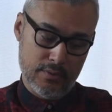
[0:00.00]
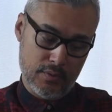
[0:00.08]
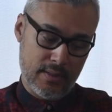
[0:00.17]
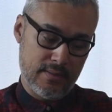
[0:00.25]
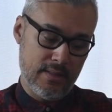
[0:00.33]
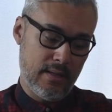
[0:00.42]
as you
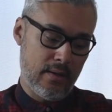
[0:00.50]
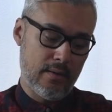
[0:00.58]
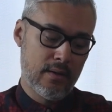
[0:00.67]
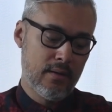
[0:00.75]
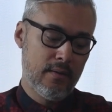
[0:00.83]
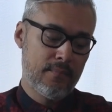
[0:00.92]
can see
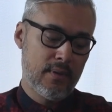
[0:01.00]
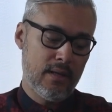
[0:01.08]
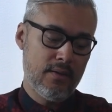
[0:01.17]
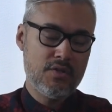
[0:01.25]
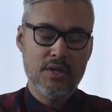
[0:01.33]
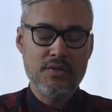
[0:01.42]
here,
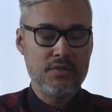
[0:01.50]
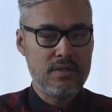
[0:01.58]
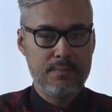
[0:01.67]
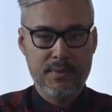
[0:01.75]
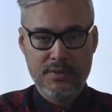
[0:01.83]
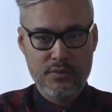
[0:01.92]
it changes
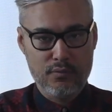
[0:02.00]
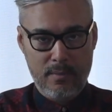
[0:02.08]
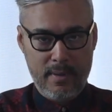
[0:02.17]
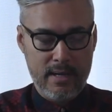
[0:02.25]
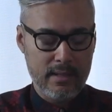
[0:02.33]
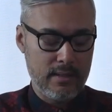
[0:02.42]
the picture
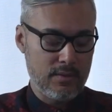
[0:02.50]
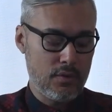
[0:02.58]
dramatically.